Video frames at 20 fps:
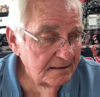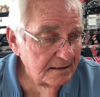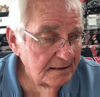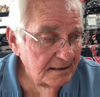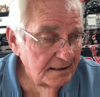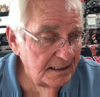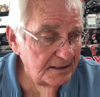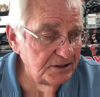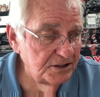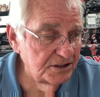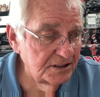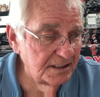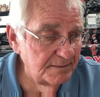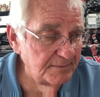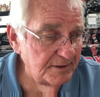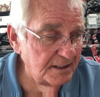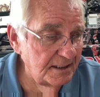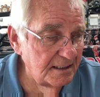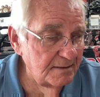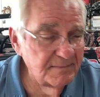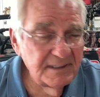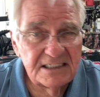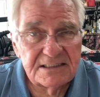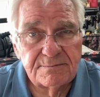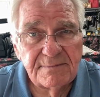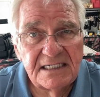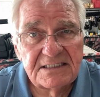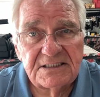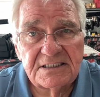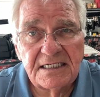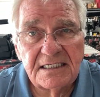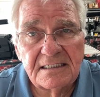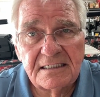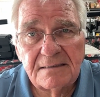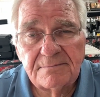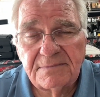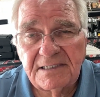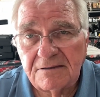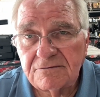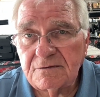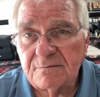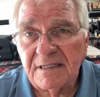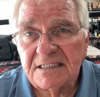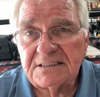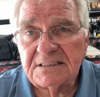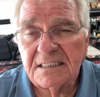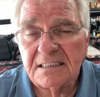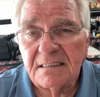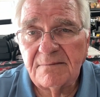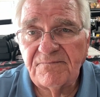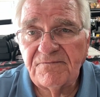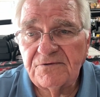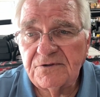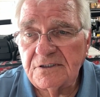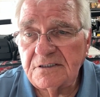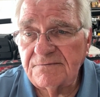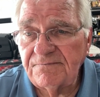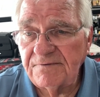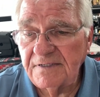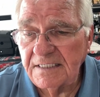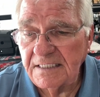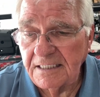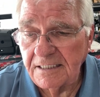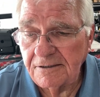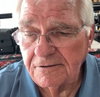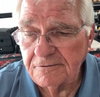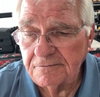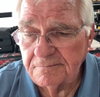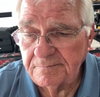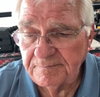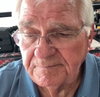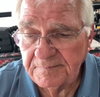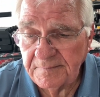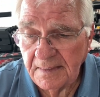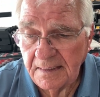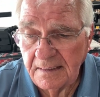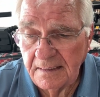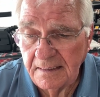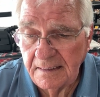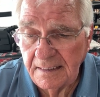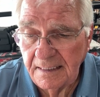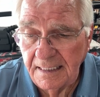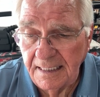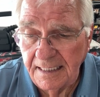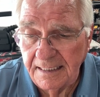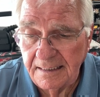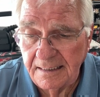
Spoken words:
get you some of them. That's my setup. That was my setup for this video. And